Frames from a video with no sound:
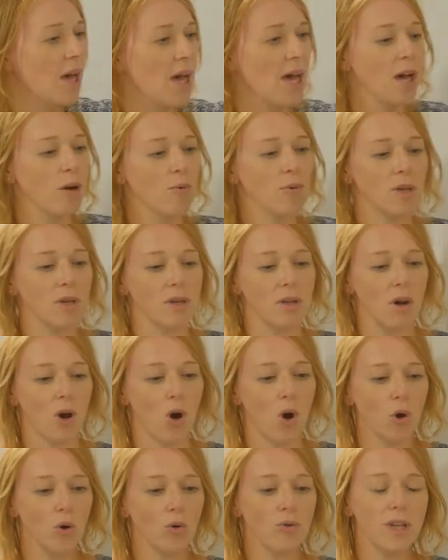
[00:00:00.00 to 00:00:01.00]
how we
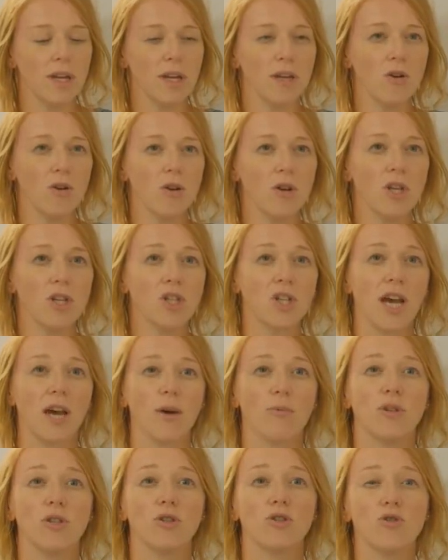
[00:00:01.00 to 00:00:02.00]
hold that knowledge,
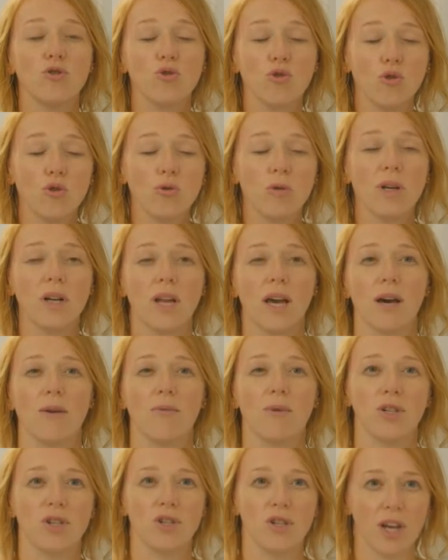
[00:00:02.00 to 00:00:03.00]
how we store it, how
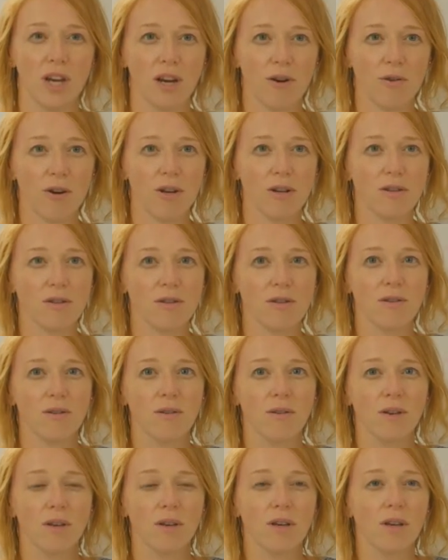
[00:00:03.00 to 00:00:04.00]
we share it.
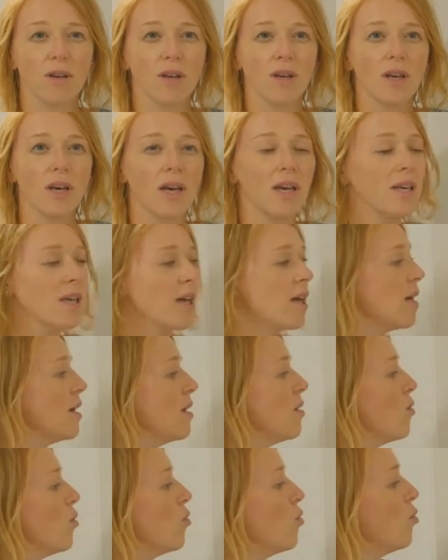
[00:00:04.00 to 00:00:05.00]

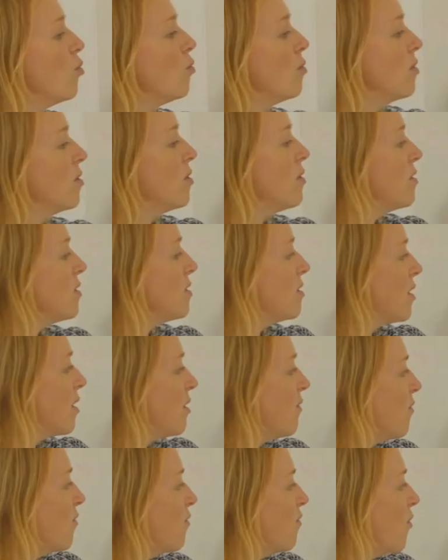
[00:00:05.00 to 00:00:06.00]
Again, all within the
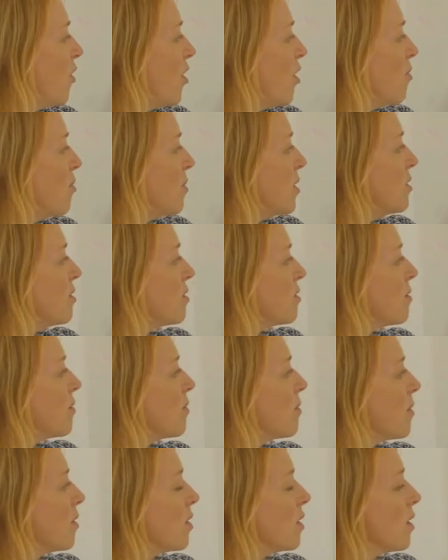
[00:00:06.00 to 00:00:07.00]
safe environment.
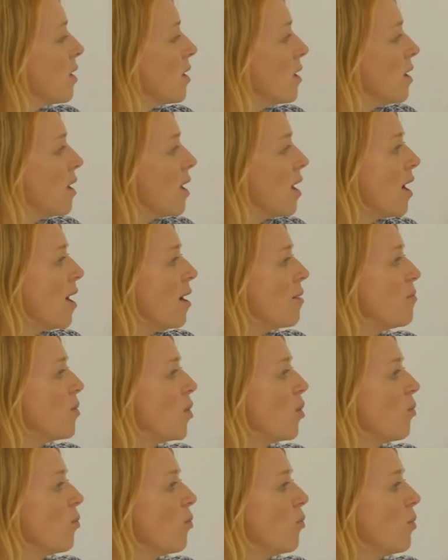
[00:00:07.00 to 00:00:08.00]
Um,
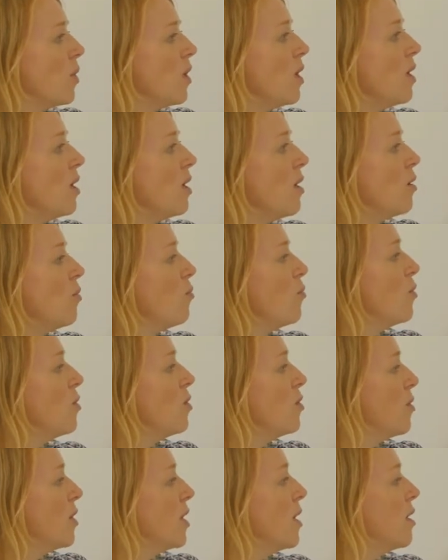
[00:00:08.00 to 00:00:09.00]
we were
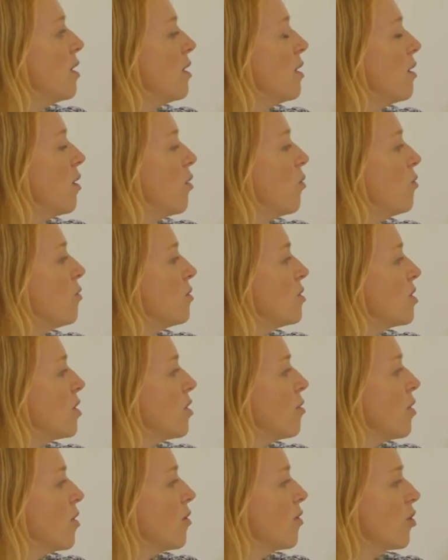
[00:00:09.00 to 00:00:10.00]
looking also
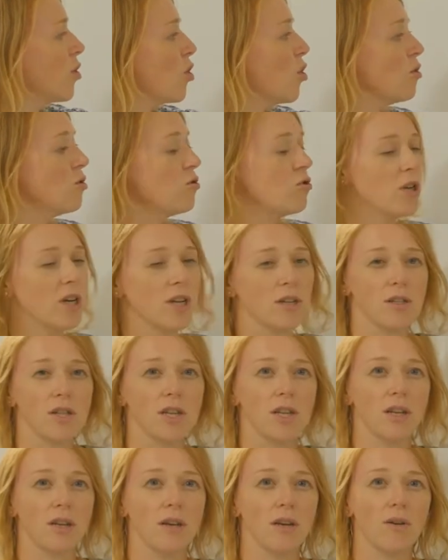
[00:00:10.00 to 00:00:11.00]
at
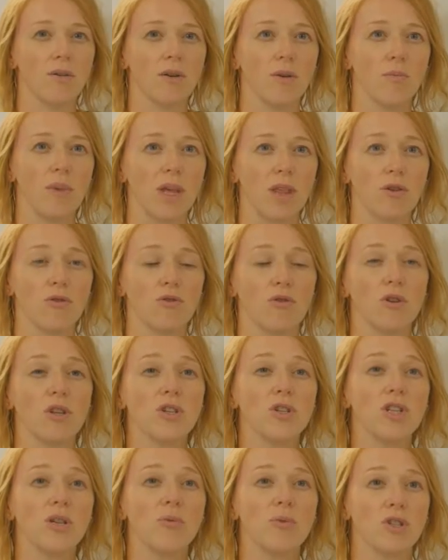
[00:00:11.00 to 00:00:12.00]
contracting
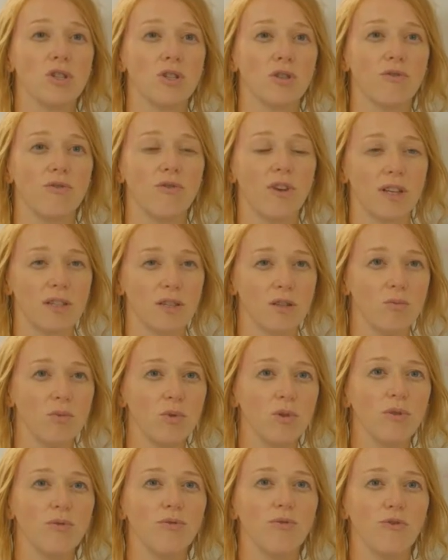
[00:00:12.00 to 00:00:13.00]
methodology, which is
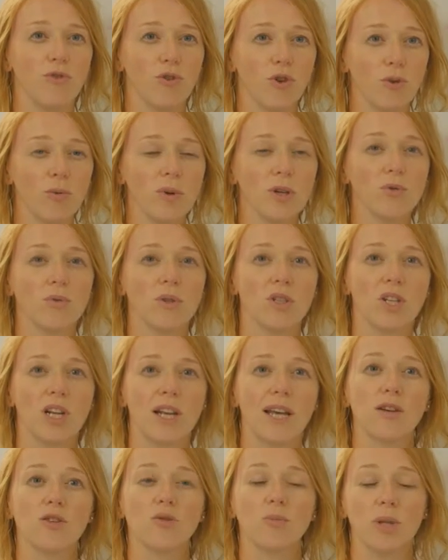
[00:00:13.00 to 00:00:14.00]
flexible and fluid, which
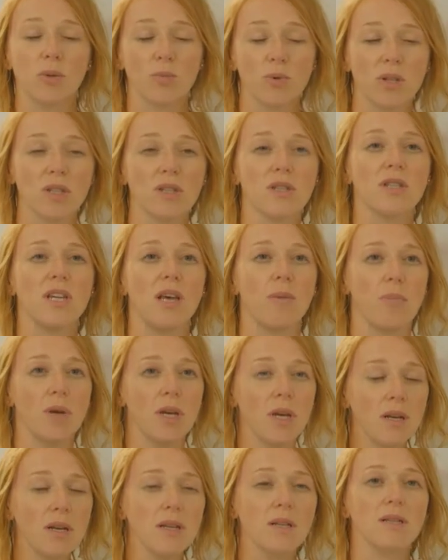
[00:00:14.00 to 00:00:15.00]
allows people to step
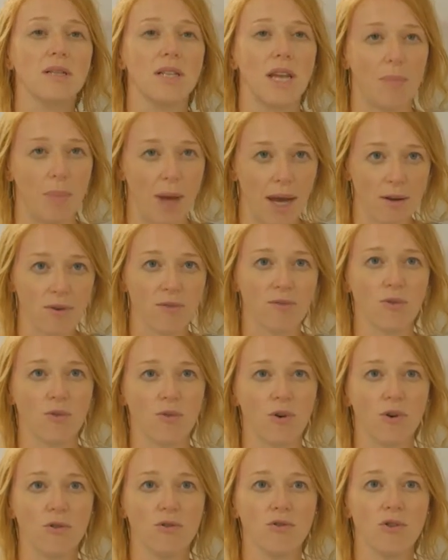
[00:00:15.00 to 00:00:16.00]
in and step out of the
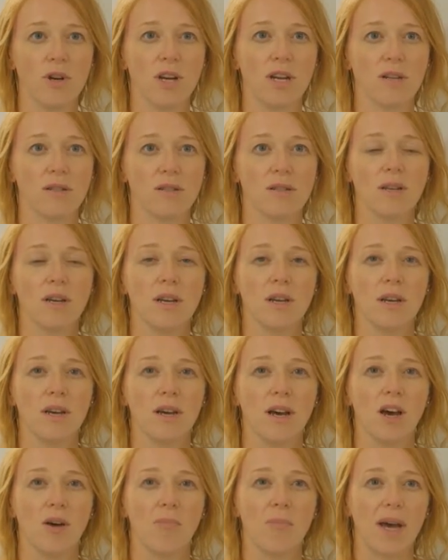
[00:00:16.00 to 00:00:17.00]
contract
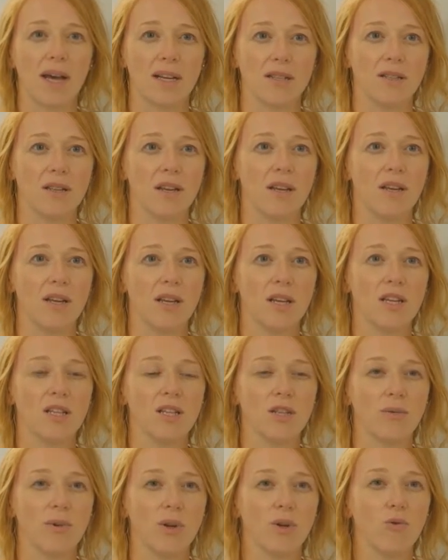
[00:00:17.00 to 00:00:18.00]
um, as they need
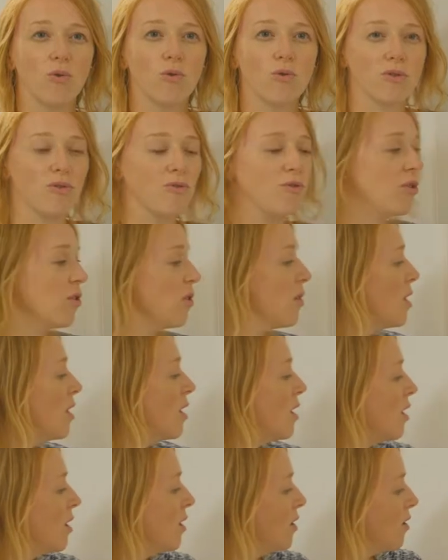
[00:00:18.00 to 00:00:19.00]
to in order for
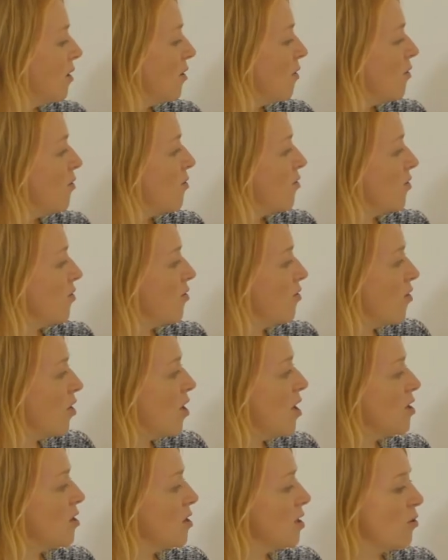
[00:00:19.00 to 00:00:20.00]

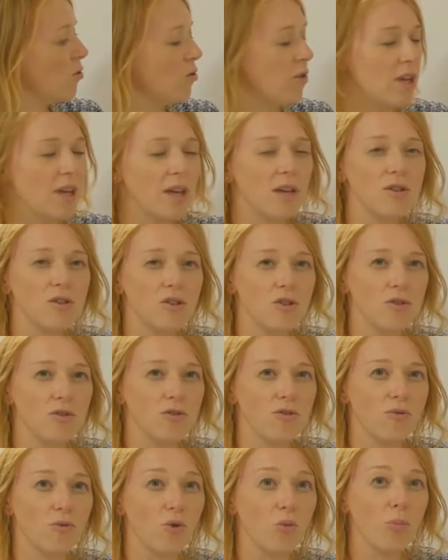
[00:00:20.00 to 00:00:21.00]
society or the end
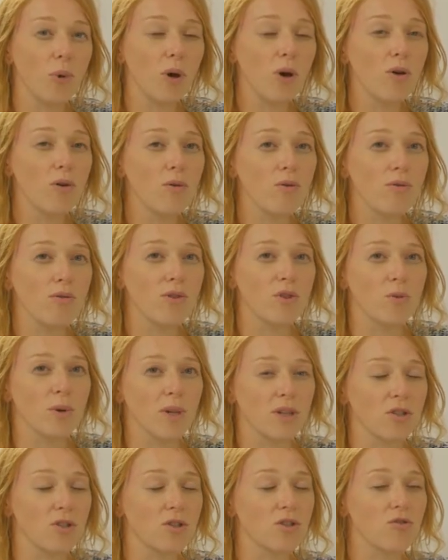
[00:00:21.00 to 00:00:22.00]
user or both to
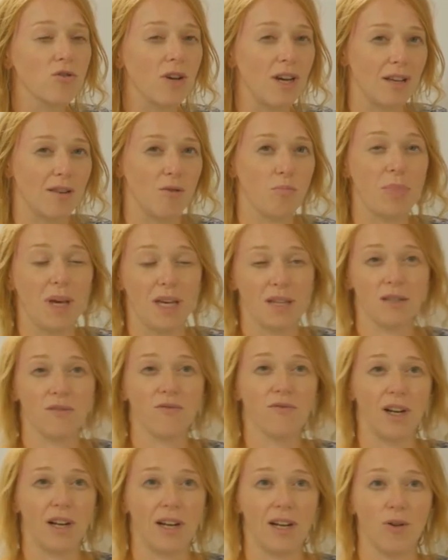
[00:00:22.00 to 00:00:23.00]
extract the
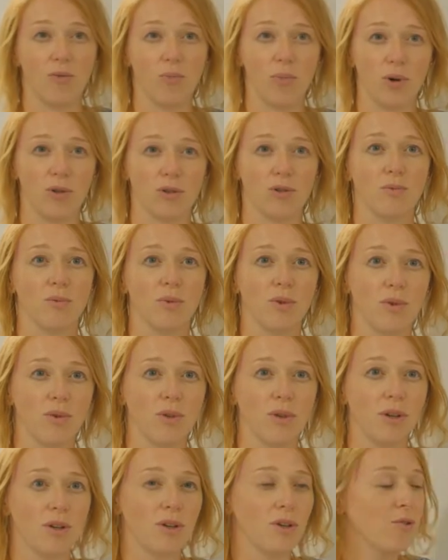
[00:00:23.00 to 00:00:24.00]
best value possible
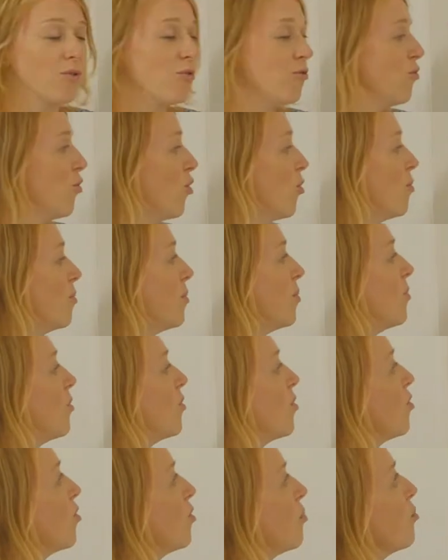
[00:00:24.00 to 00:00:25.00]
from
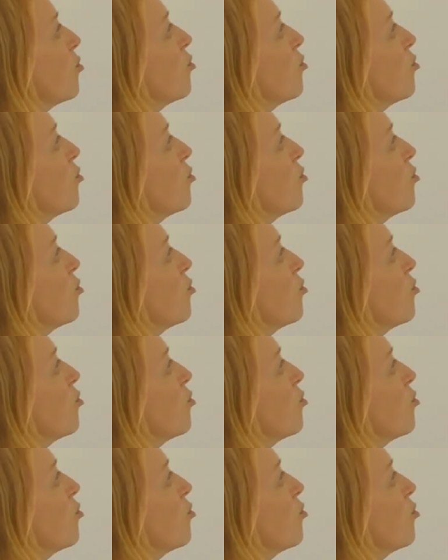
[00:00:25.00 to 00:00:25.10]
the